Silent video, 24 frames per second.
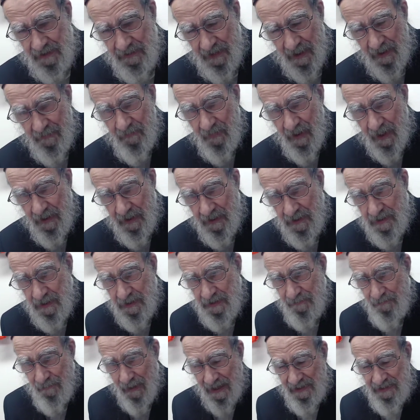And therefore it is
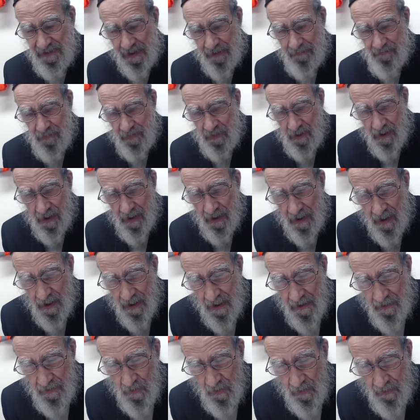masking
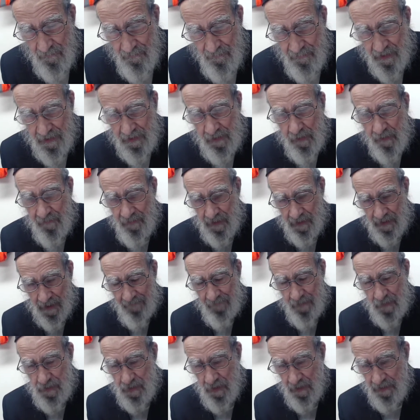to the beetle of the
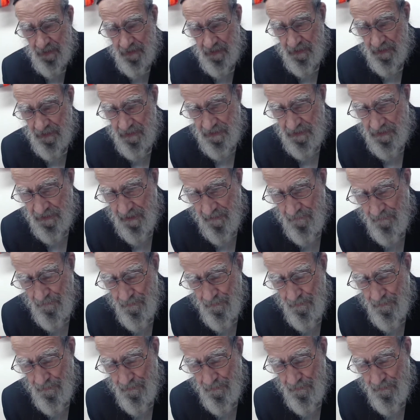Nefesh Keys.